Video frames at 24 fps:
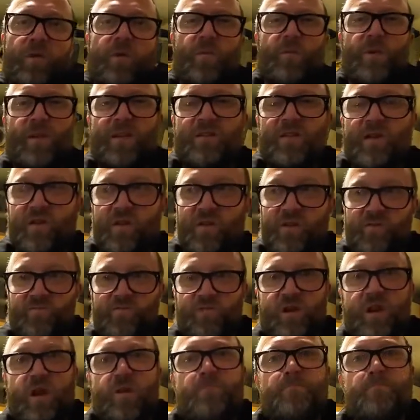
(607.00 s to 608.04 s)
something that's,
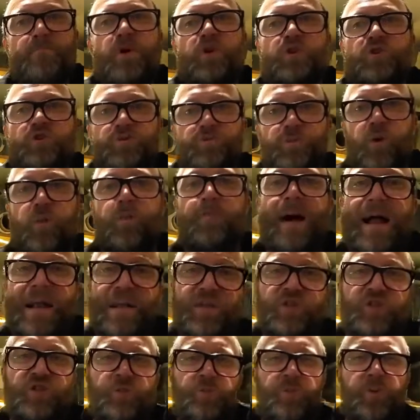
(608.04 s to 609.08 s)
much more
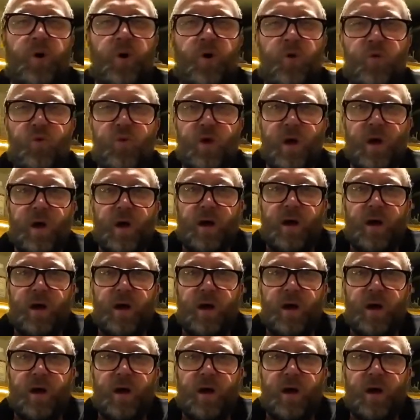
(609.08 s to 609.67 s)
manageable